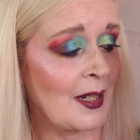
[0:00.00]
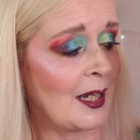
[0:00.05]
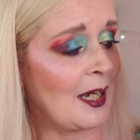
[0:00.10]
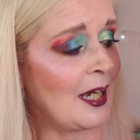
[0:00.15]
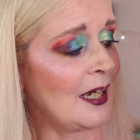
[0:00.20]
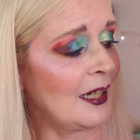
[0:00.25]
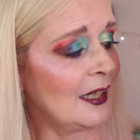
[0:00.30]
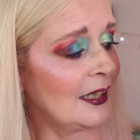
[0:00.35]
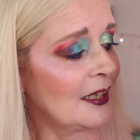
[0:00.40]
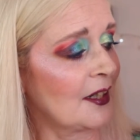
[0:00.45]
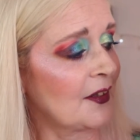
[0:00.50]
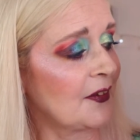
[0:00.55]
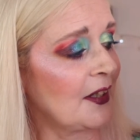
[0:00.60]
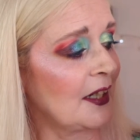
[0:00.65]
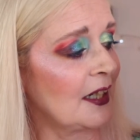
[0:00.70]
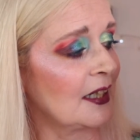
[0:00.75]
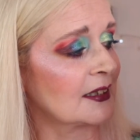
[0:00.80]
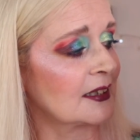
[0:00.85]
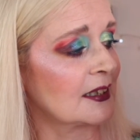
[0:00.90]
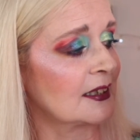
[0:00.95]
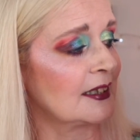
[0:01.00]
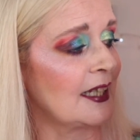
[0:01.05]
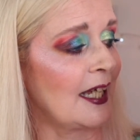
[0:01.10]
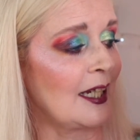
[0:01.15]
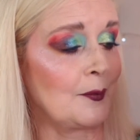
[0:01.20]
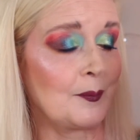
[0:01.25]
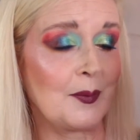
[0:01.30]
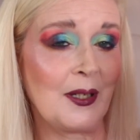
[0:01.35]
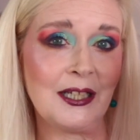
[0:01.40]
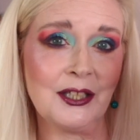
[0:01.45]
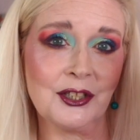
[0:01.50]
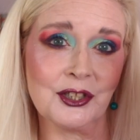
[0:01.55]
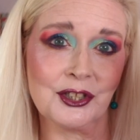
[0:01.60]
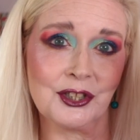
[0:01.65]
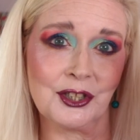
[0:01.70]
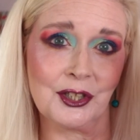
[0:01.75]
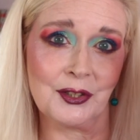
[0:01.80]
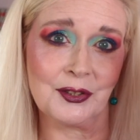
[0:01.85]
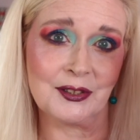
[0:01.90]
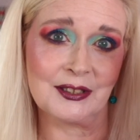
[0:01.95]
And I think, as I say, peach
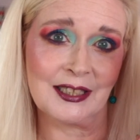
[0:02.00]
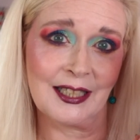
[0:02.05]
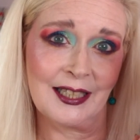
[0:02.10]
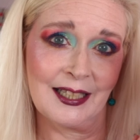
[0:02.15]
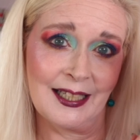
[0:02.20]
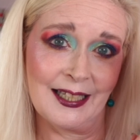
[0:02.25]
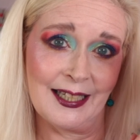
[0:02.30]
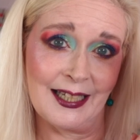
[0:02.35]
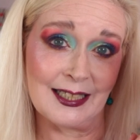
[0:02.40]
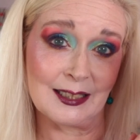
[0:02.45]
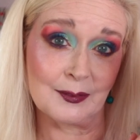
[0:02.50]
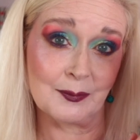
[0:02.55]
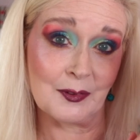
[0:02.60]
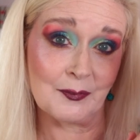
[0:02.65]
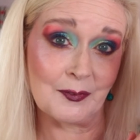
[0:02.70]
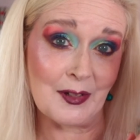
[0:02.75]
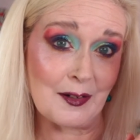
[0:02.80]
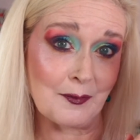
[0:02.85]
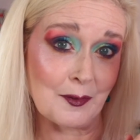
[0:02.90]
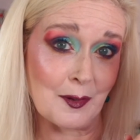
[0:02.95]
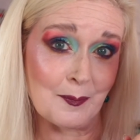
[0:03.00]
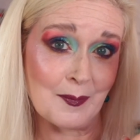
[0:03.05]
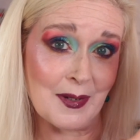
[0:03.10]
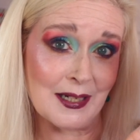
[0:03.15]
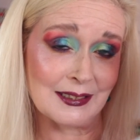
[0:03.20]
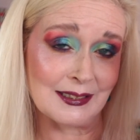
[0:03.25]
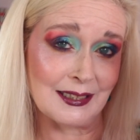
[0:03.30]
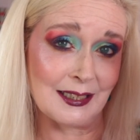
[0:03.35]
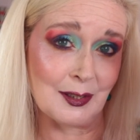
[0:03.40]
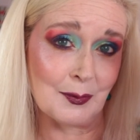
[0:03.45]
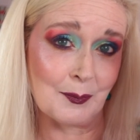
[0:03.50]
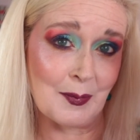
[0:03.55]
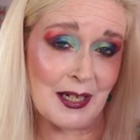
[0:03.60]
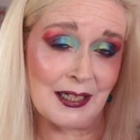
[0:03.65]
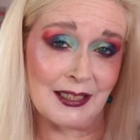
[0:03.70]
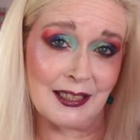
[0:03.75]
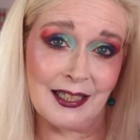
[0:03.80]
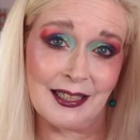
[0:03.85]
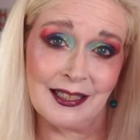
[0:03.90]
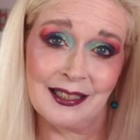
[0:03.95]
juice is my favourite matte in the
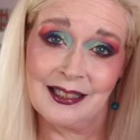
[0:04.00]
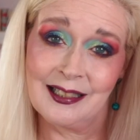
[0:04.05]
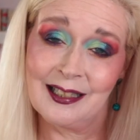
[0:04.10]
palette.